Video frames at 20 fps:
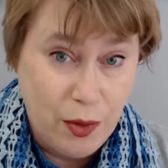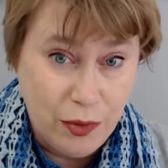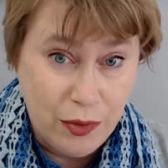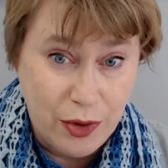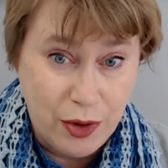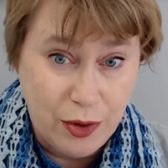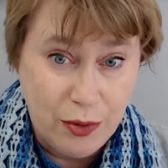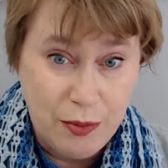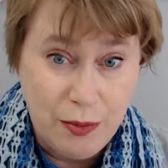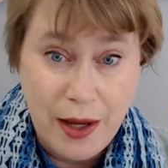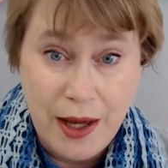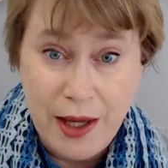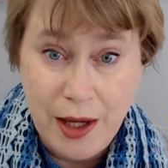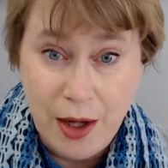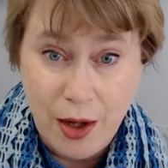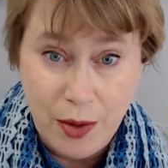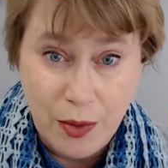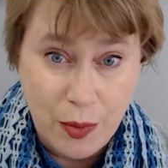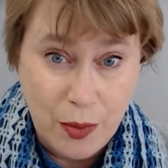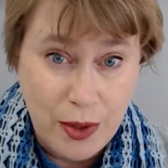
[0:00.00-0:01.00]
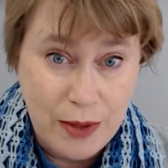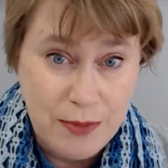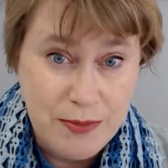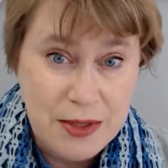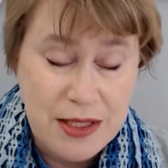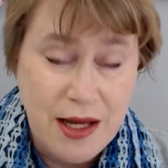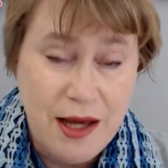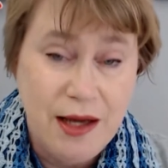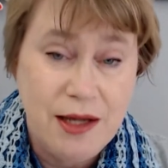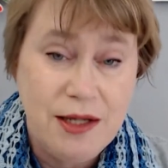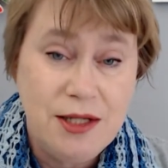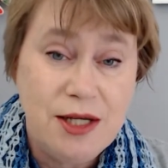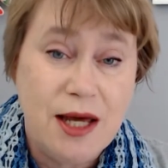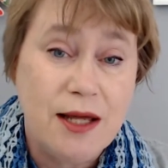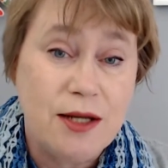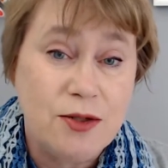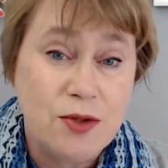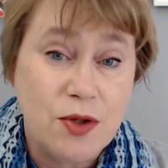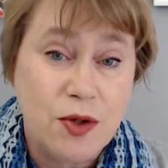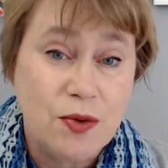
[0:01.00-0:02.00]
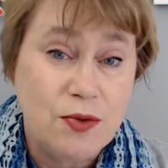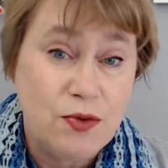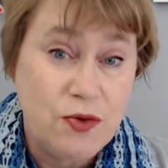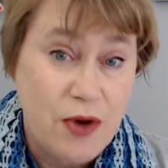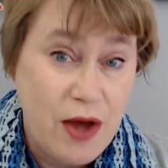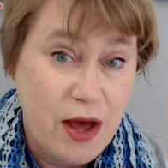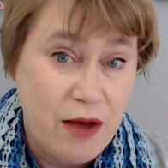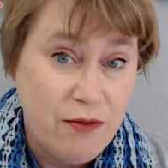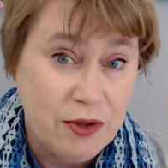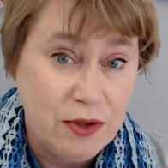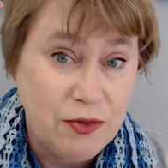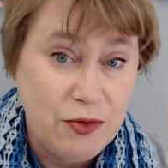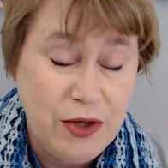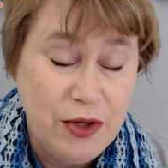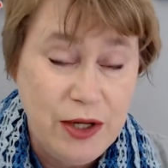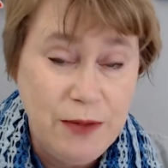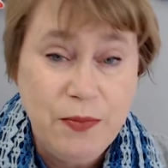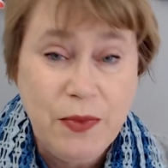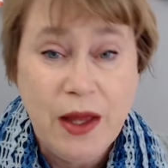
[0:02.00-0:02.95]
on my own website and on Ravelry.